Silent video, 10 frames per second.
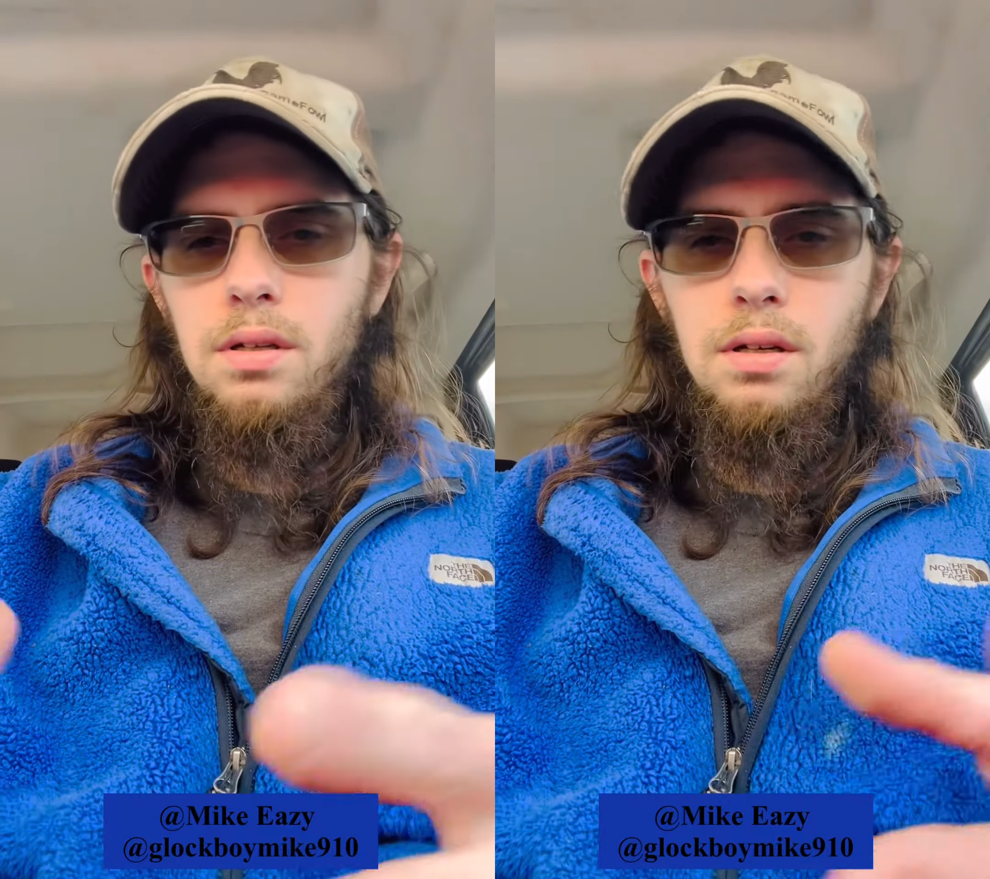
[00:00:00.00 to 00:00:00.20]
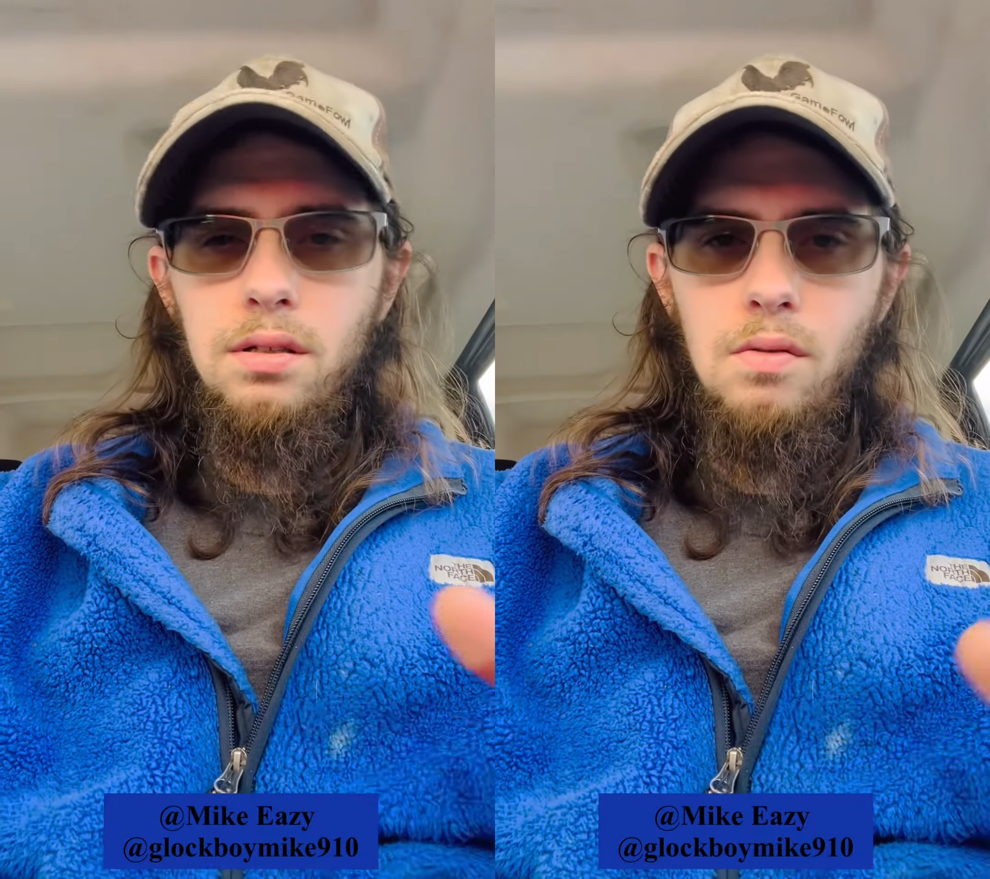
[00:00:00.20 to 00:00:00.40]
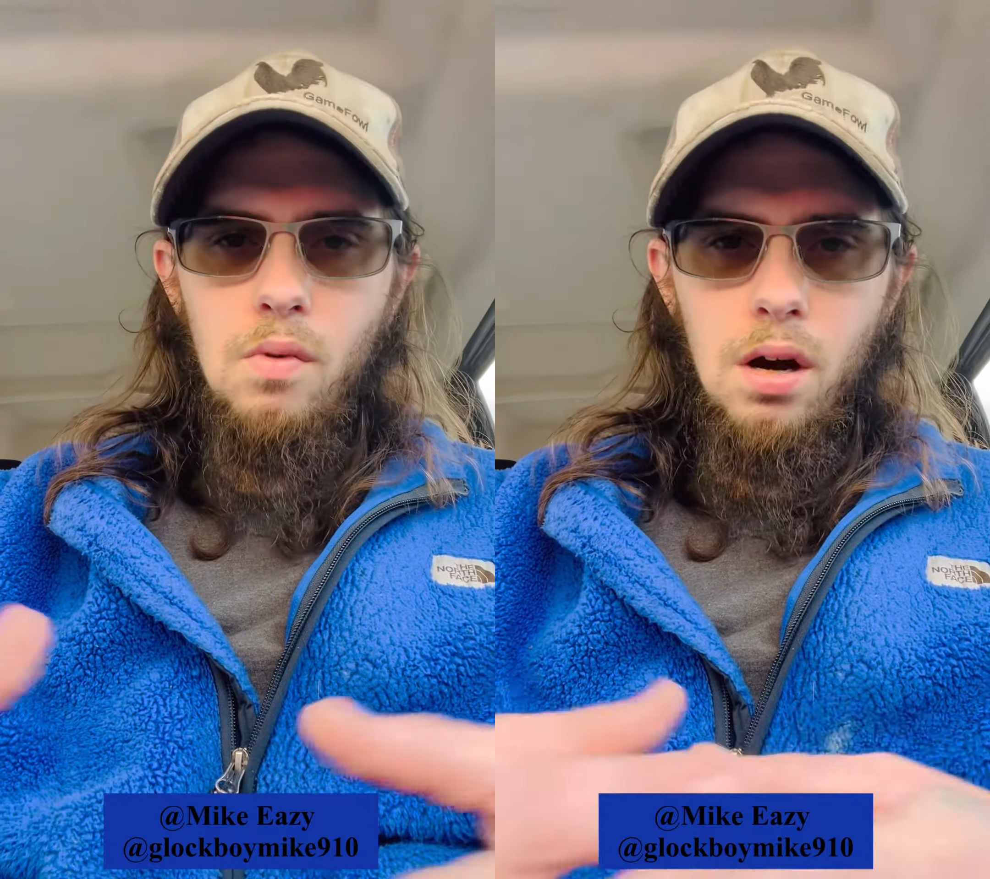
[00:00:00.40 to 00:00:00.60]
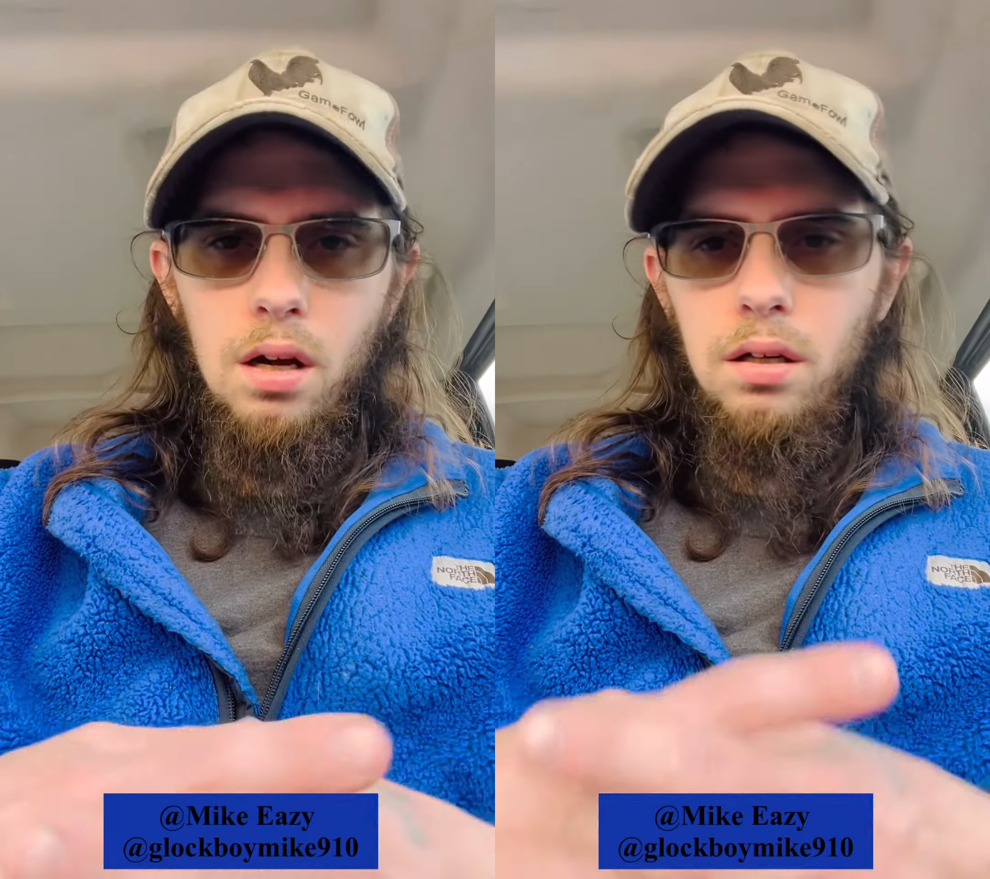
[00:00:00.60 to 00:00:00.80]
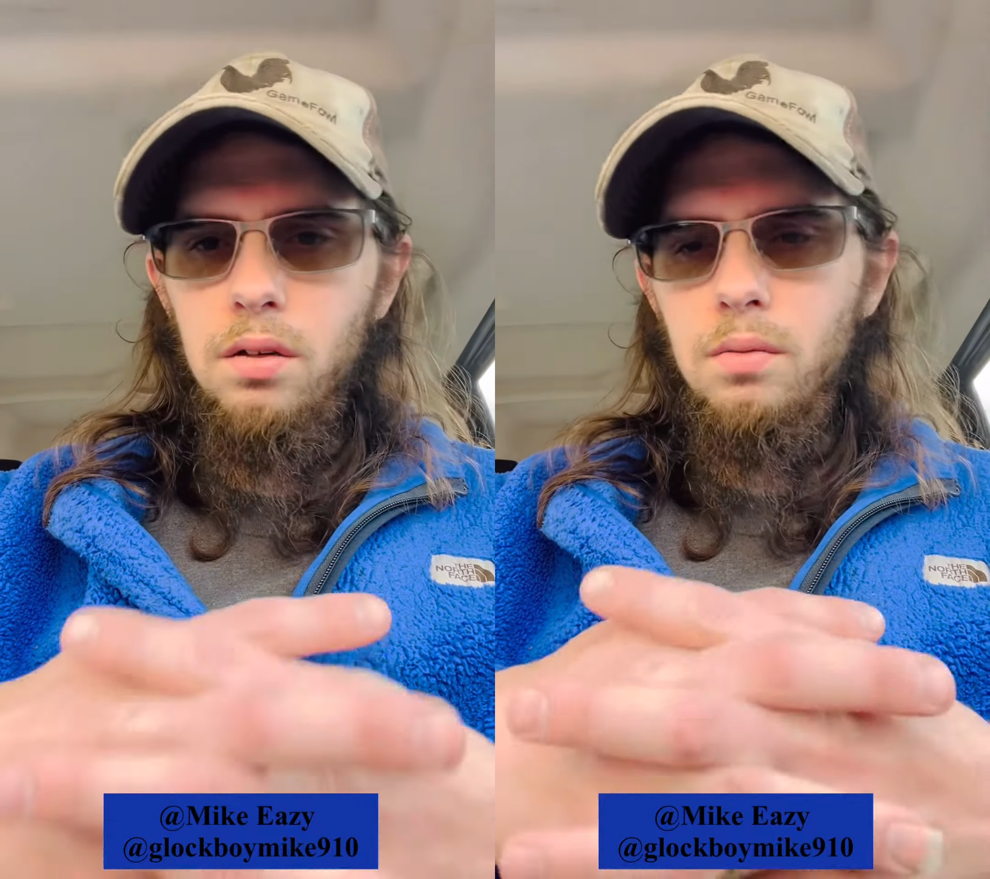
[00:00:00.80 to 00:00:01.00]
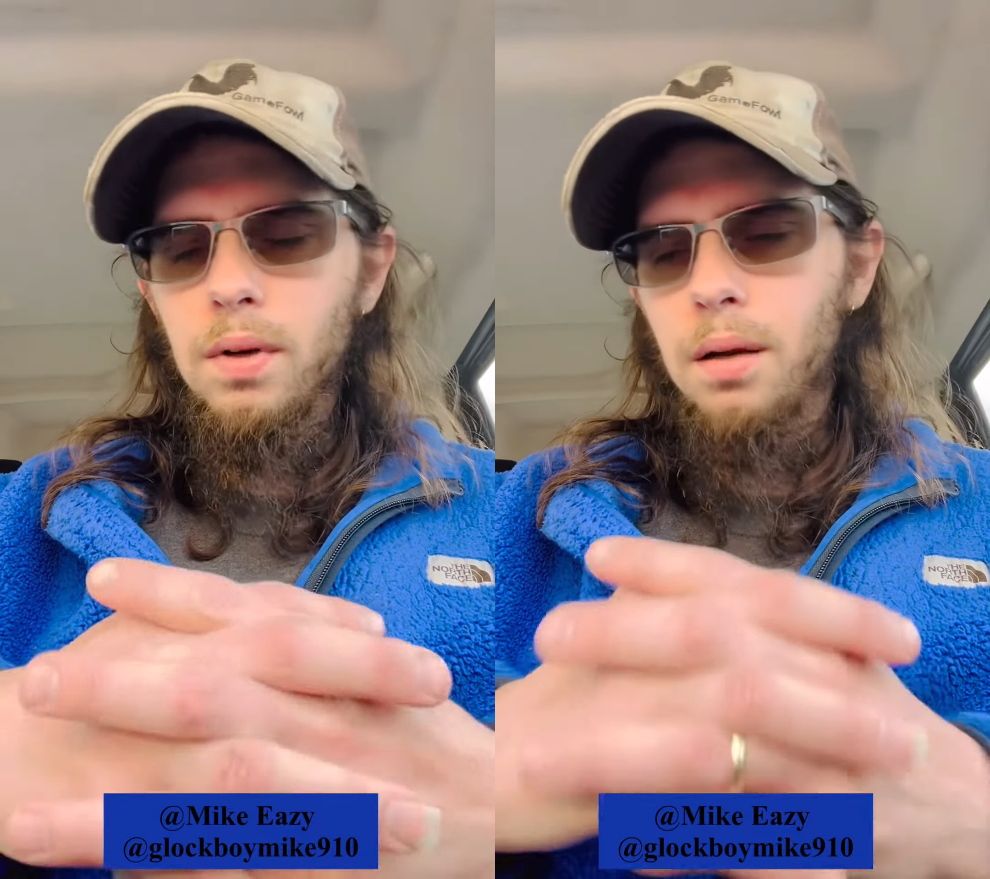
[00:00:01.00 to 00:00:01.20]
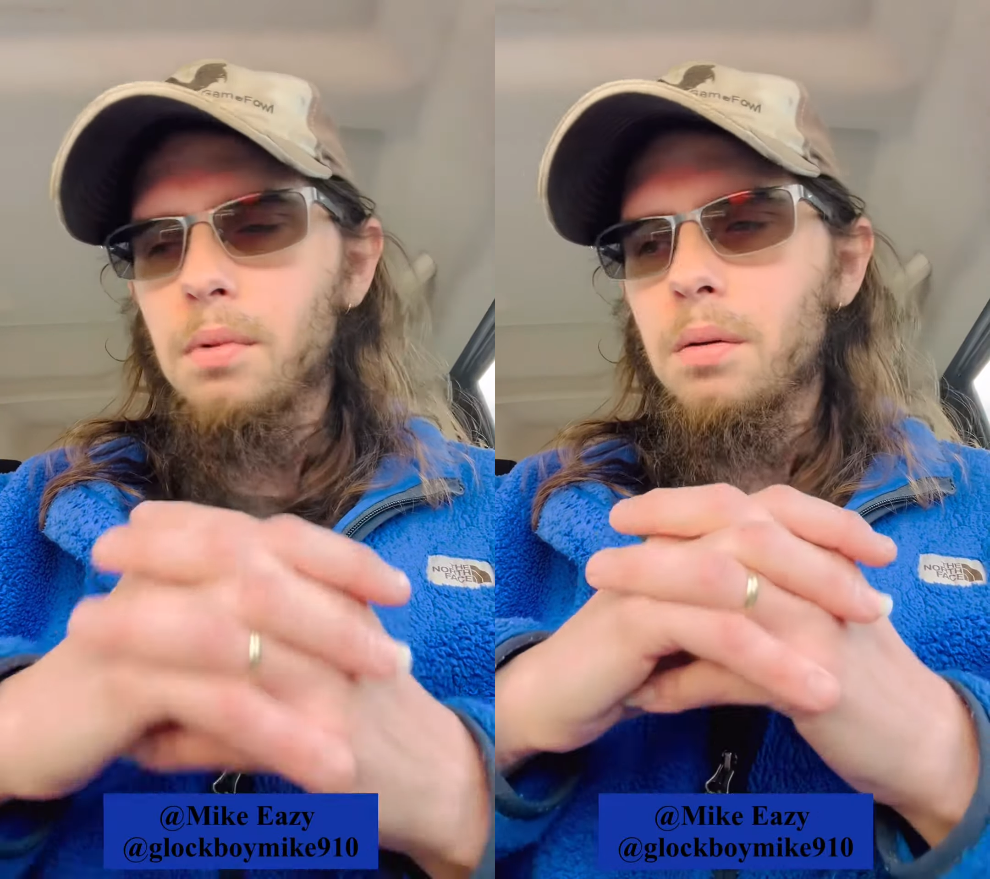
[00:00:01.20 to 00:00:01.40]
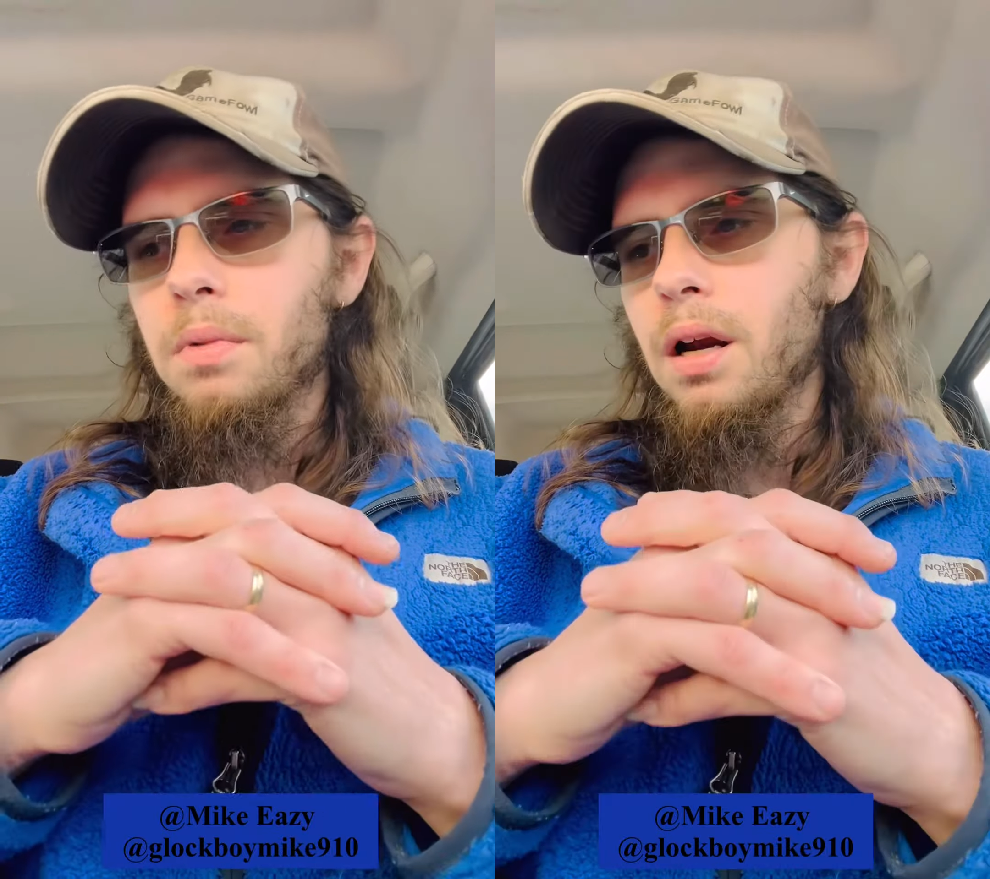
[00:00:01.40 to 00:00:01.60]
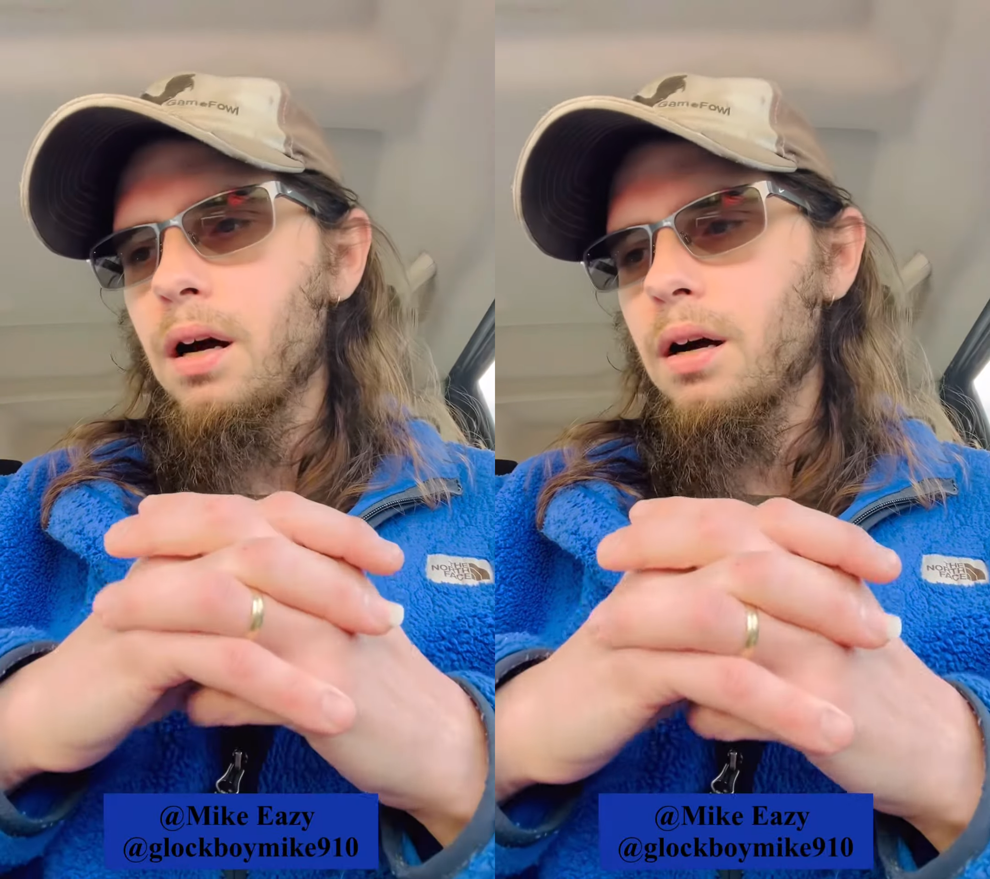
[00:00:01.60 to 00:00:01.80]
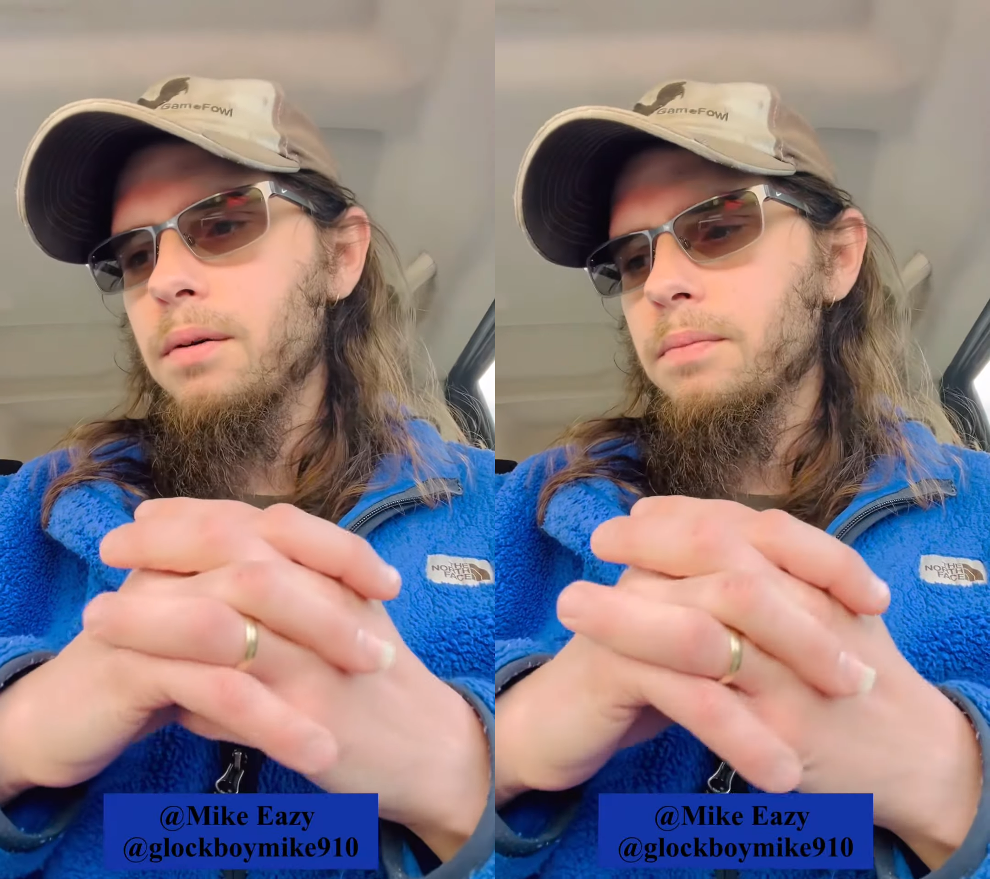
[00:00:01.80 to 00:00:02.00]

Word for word: cousin Wallo, blah, blah, blah.